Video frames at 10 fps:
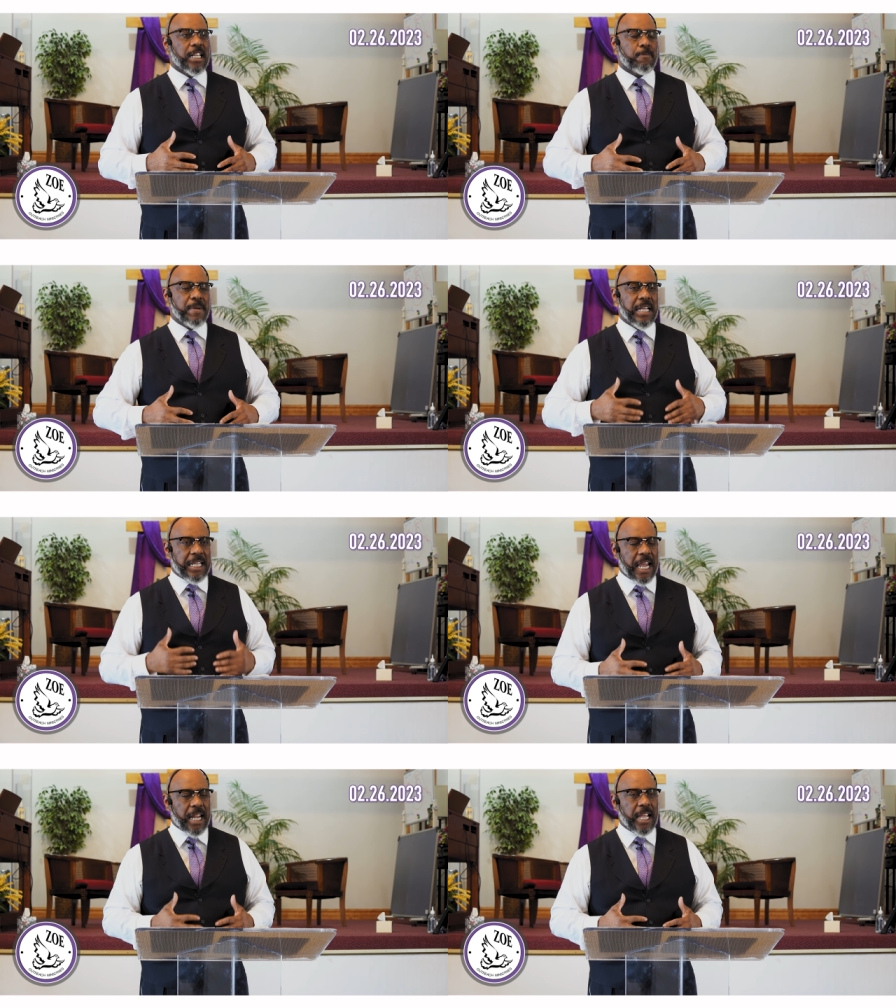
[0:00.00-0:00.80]
its
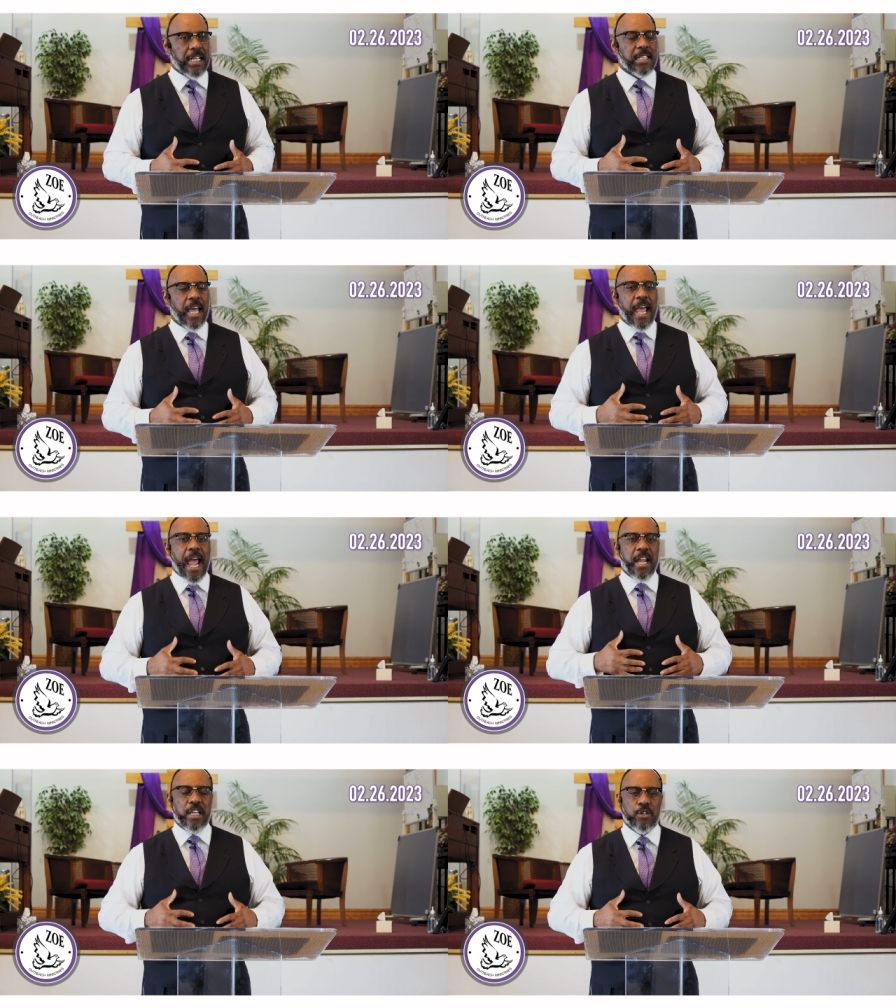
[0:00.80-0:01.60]
beginnings
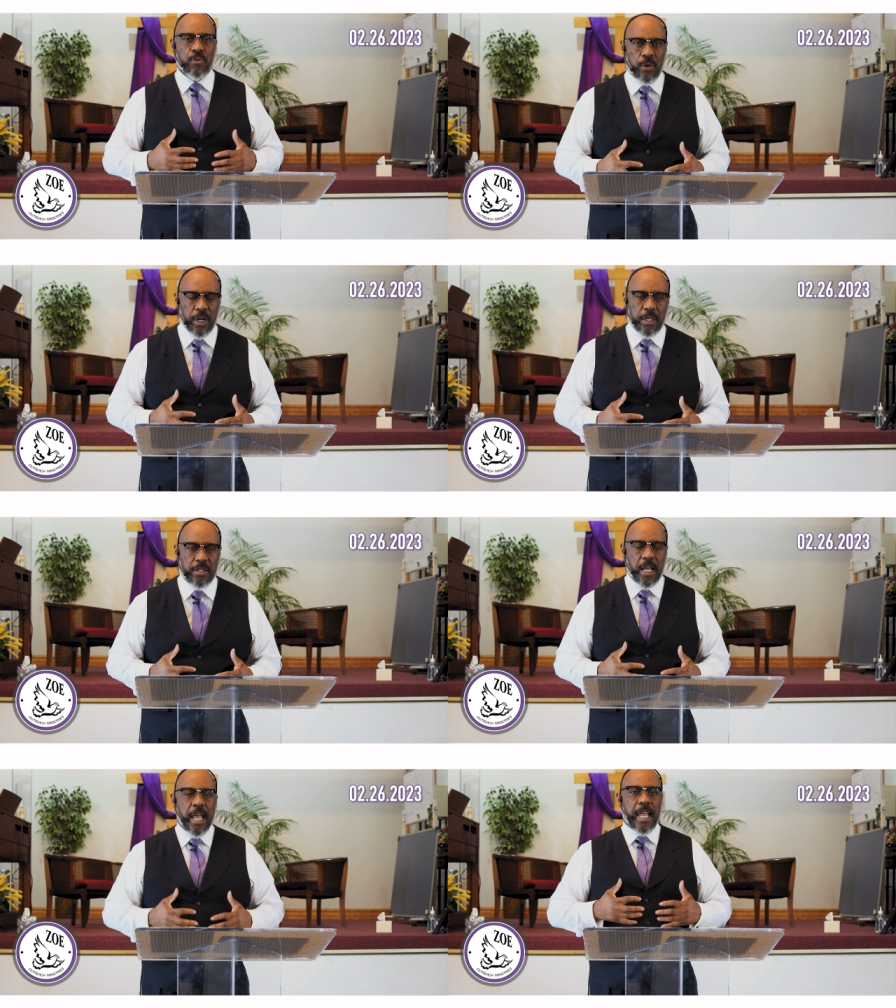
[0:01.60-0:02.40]
and its roots